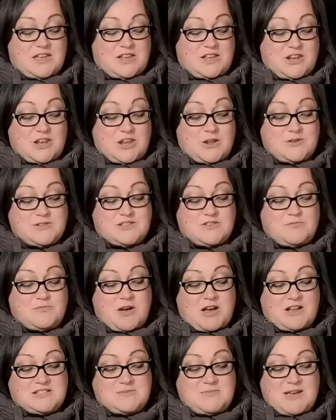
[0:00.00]
News of
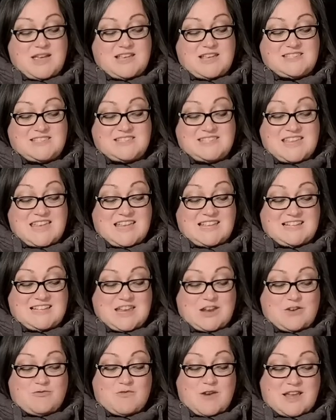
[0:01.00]
Bartimaeus'
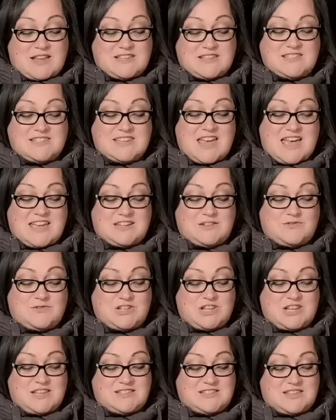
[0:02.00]
healing raced ahead of
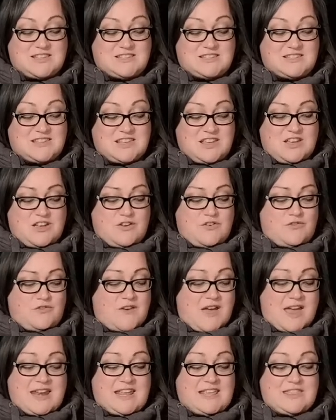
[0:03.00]
Jesus,
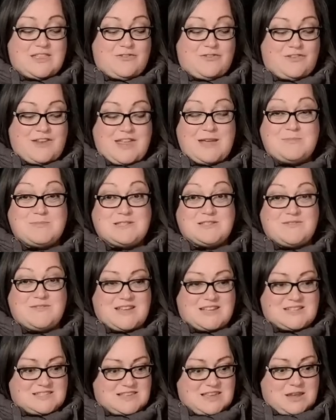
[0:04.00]
fanning the flames of
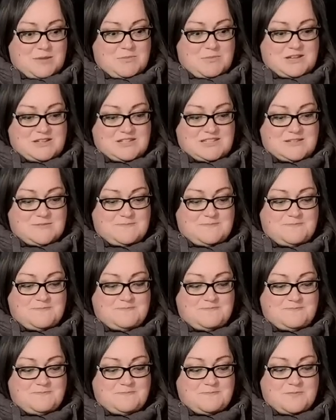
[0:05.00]
excitement.
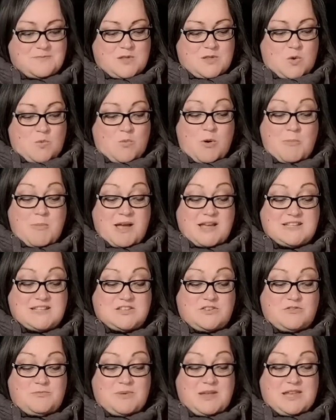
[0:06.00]
What might
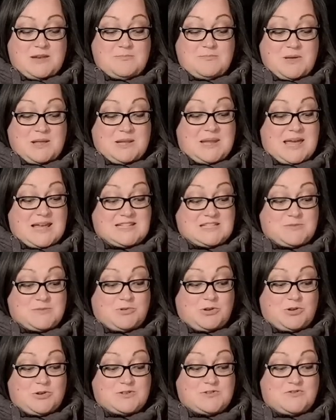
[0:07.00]
have been polite
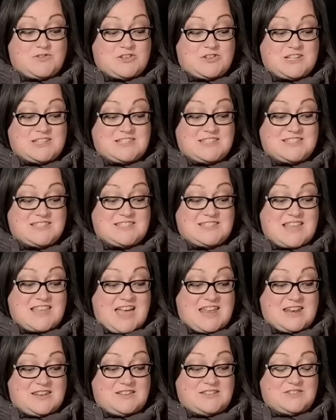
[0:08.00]
applause for
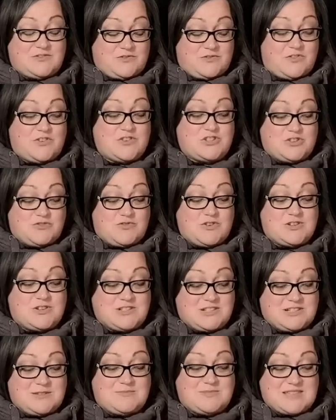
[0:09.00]

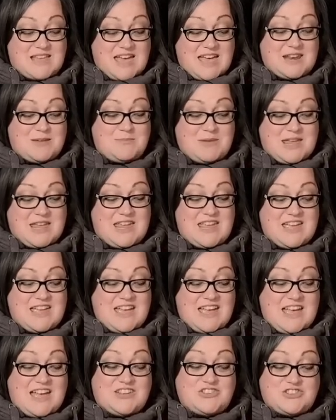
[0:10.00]
Jerusalem's enemy
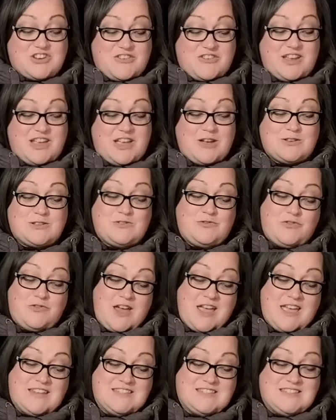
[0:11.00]
and Jericho's
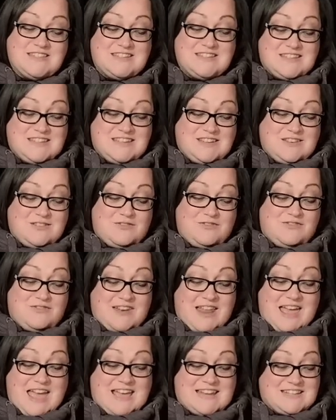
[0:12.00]
friend
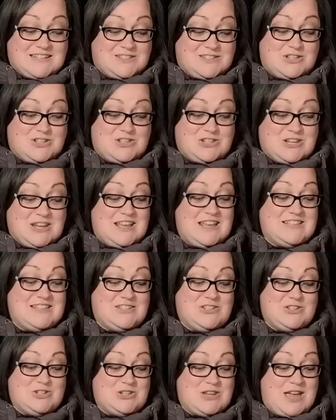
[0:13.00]
flared into cheers
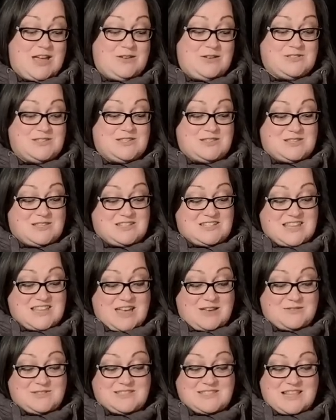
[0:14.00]
and shouts as the
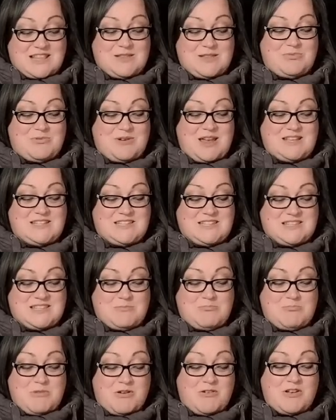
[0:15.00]
town celebrated the
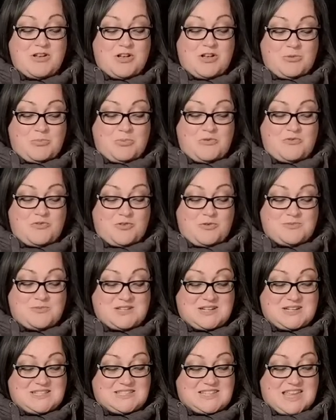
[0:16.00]
miracle performed
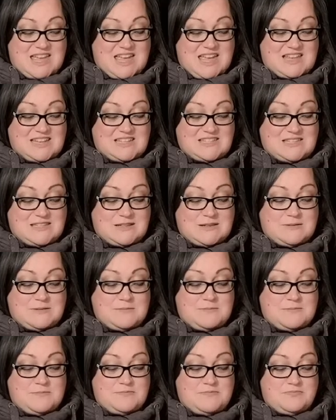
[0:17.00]
at its gate.
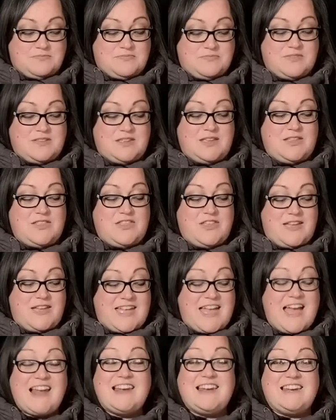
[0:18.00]
The
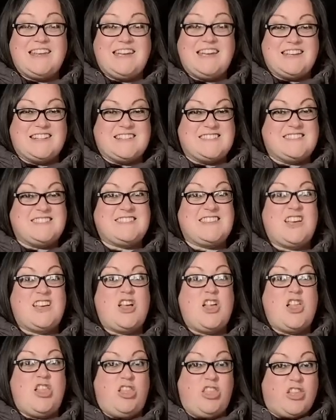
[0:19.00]
Galileans
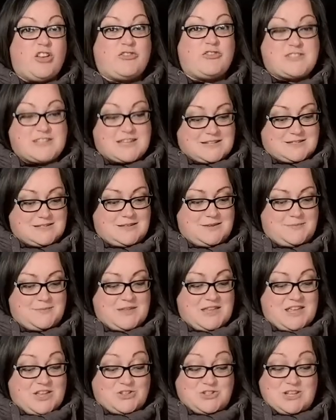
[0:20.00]
loved it.
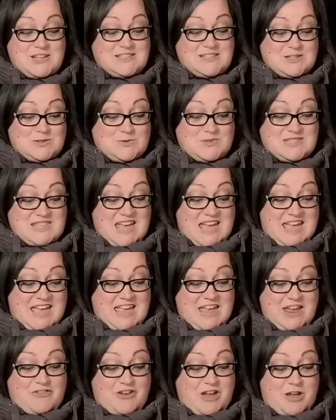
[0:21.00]
Jesus was their
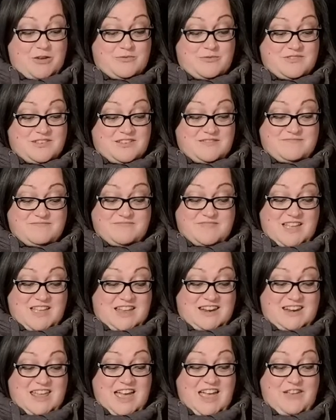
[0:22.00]
hero,
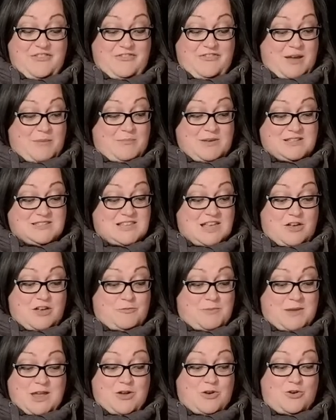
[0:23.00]
and I found myself
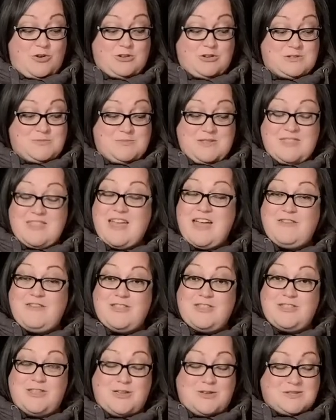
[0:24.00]
being caught up in their
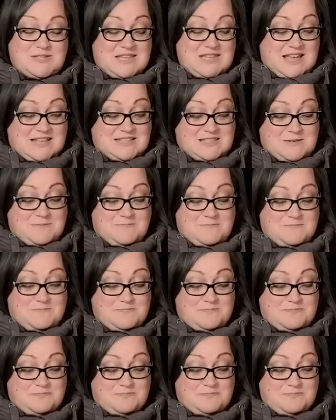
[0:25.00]
enthusiasm.